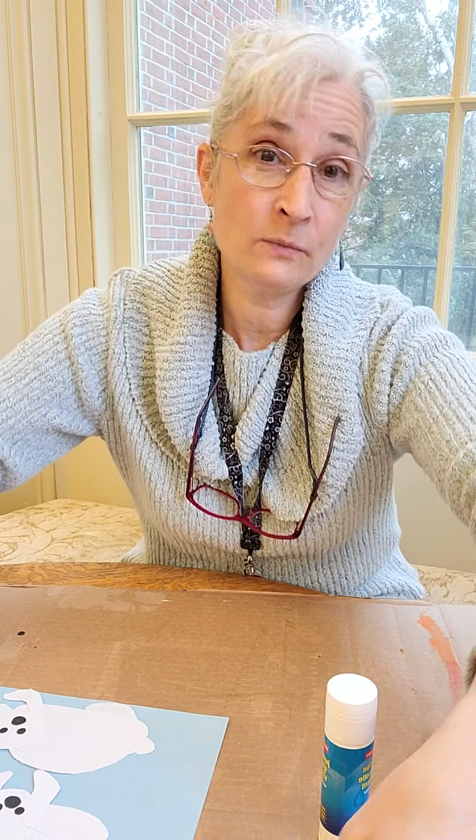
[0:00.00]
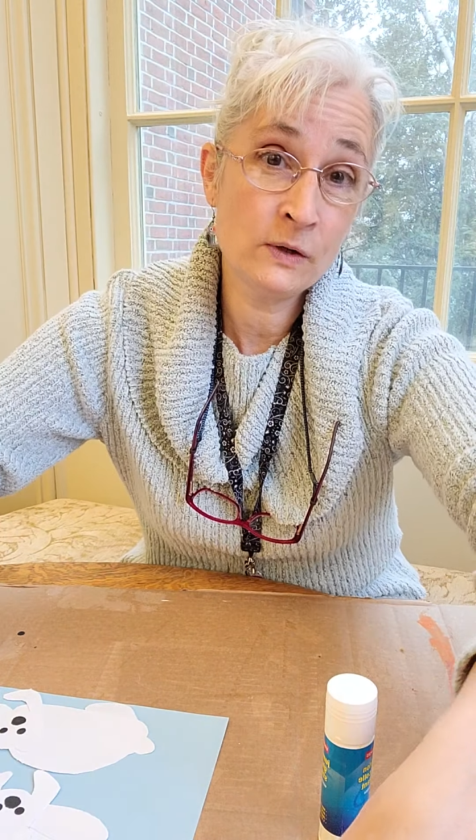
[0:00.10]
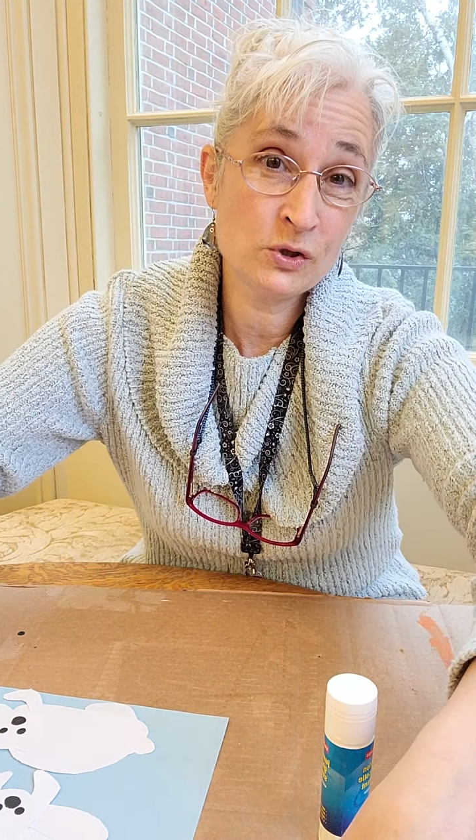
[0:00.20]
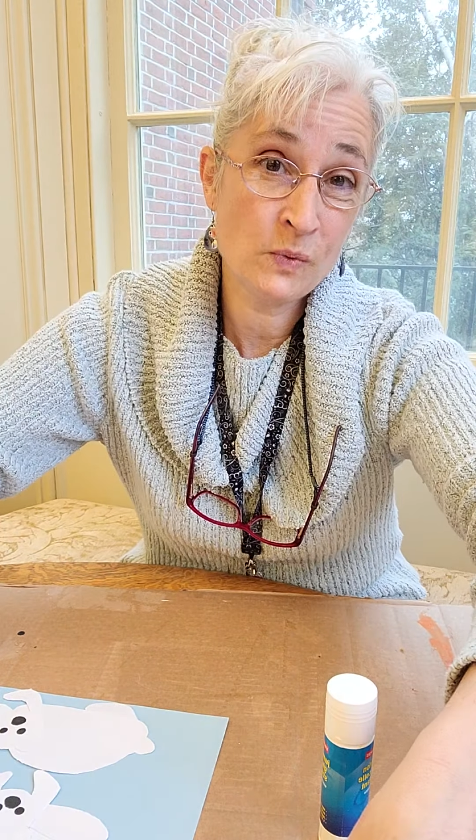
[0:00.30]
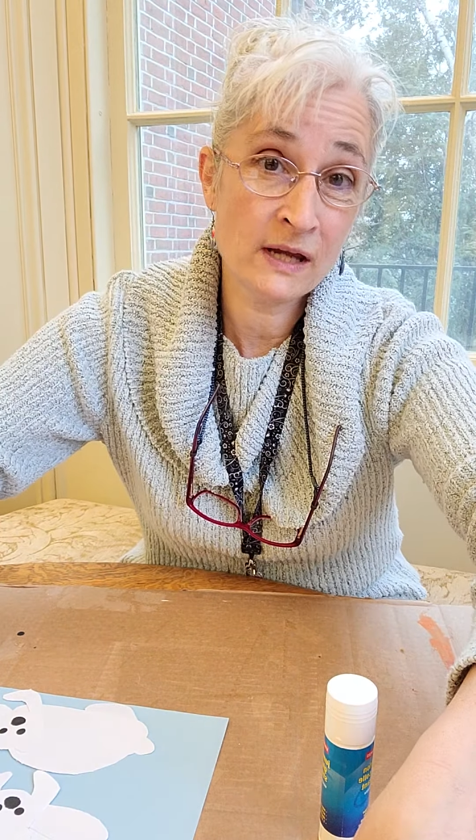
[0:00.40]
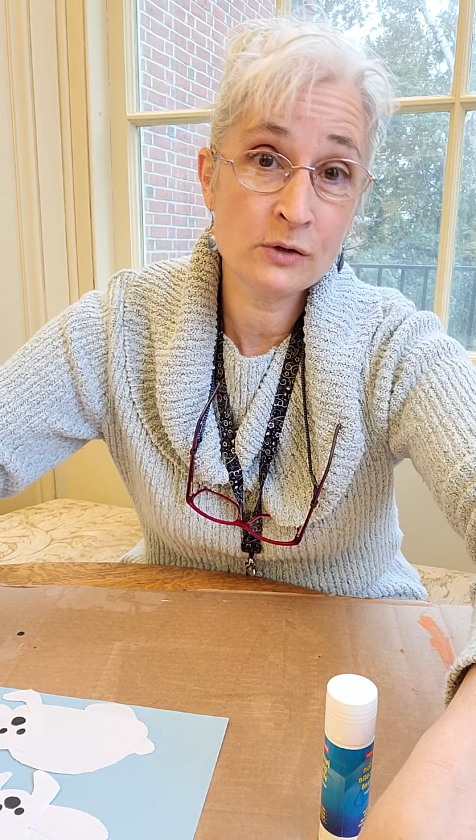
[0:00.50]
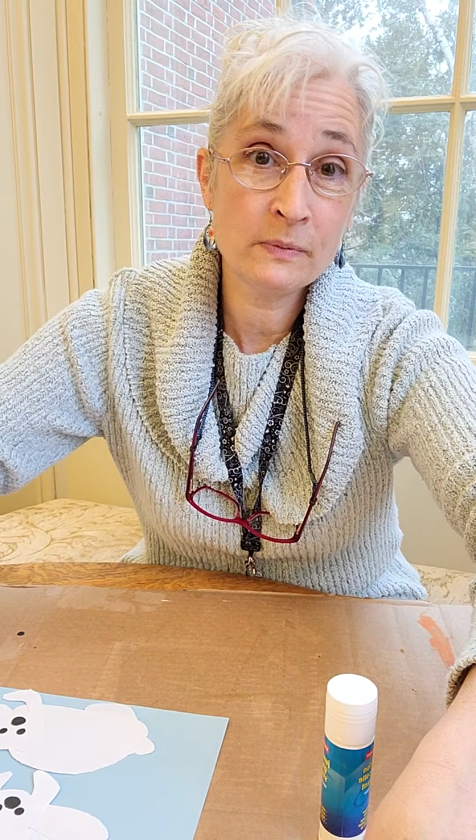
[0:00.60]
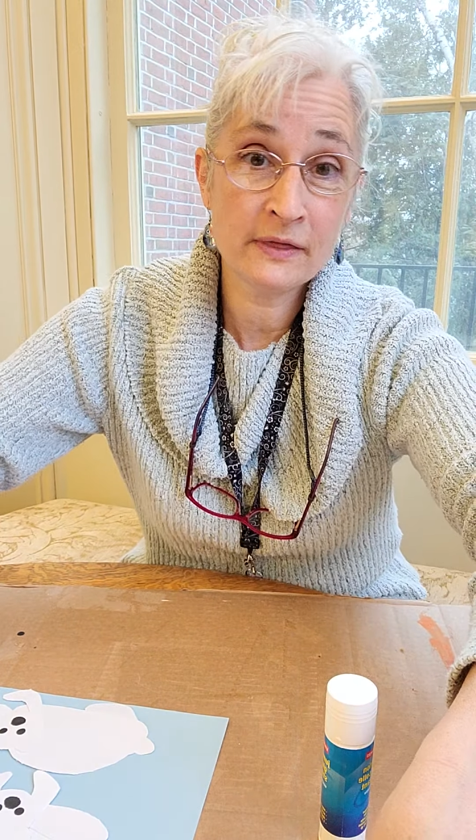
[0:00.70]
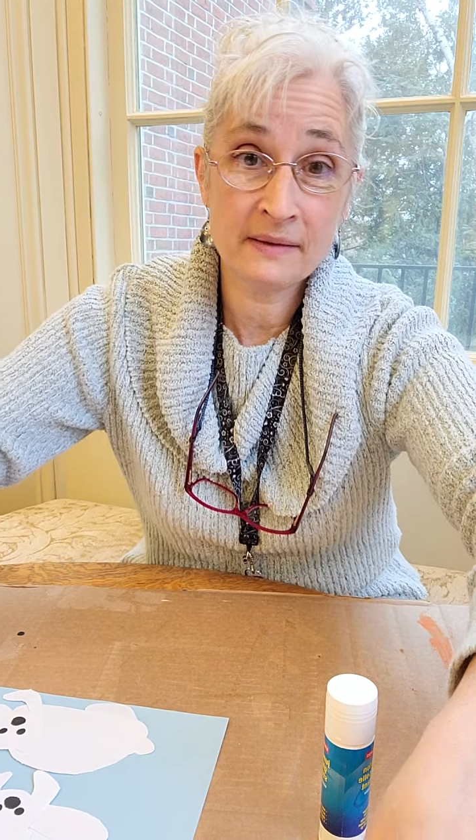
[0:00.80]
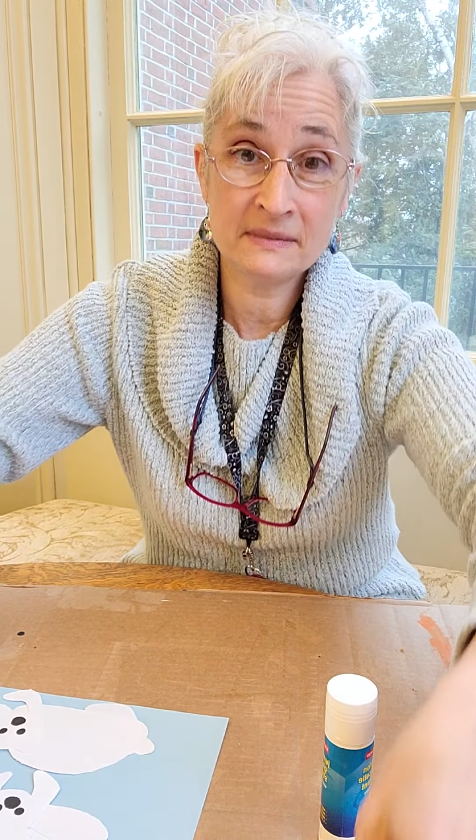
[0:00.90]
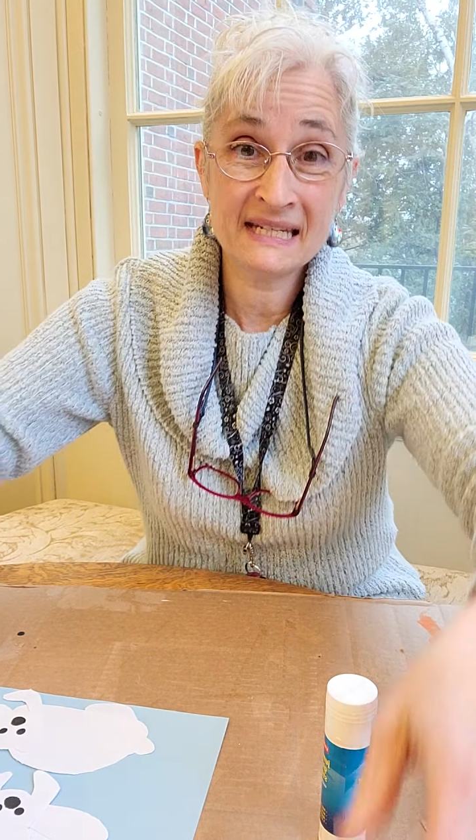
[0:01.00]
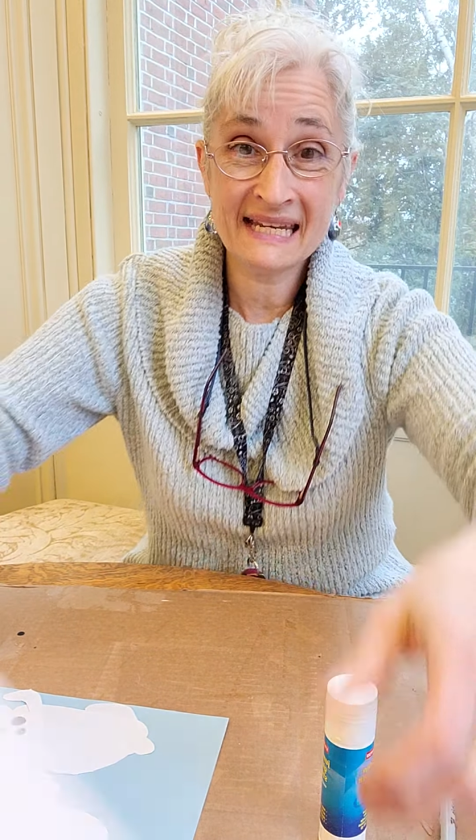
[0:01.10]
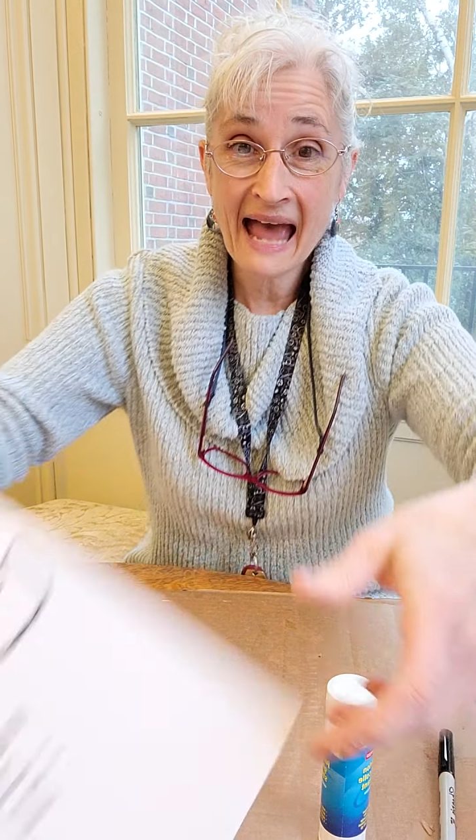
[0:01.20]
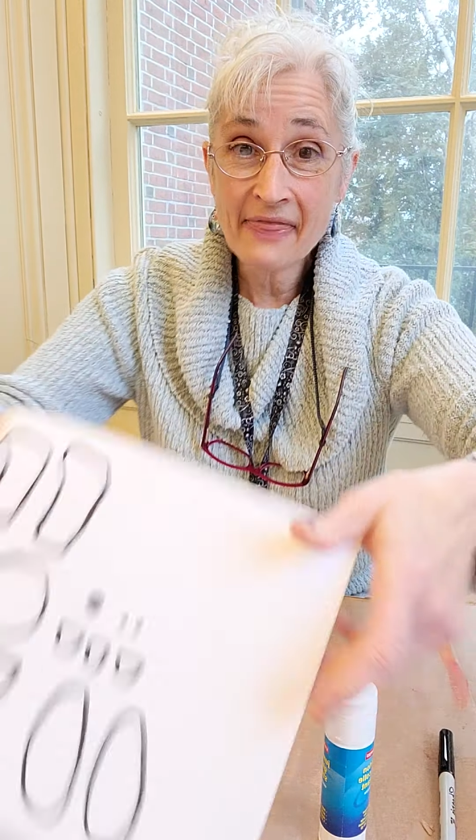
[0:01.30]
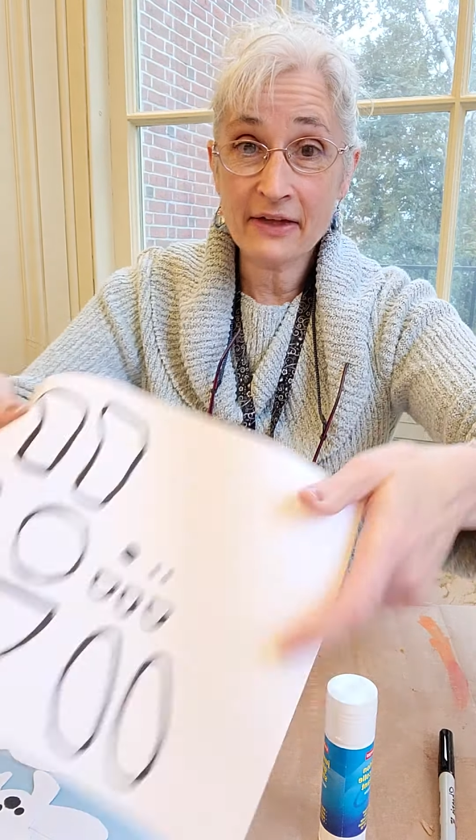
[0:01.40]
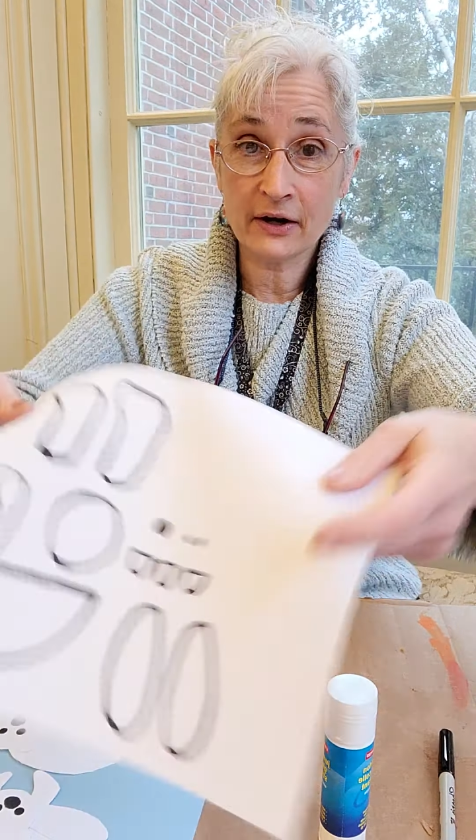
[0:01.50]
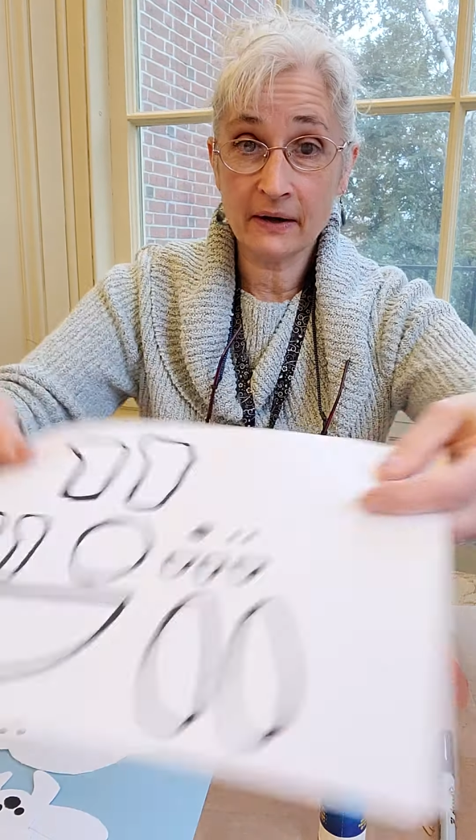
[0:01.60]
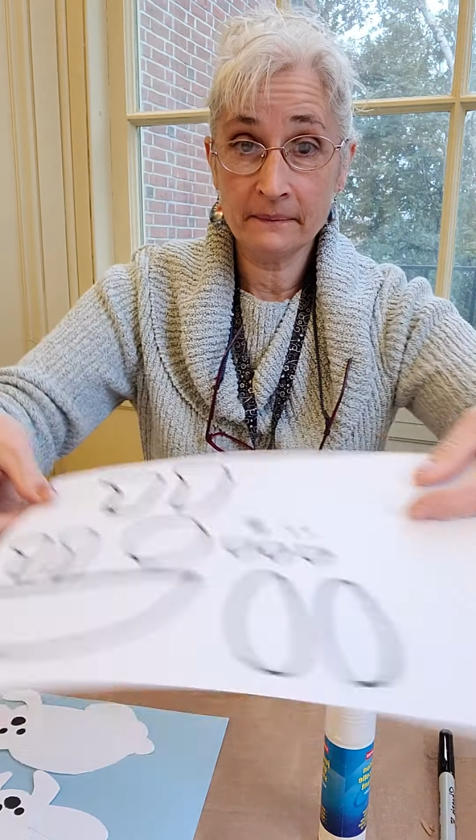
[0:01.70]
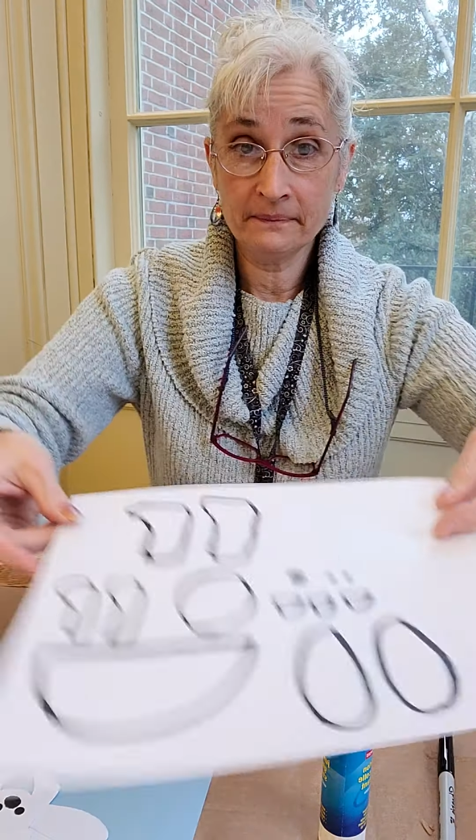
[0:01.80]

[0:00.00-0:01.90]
which way you put them together,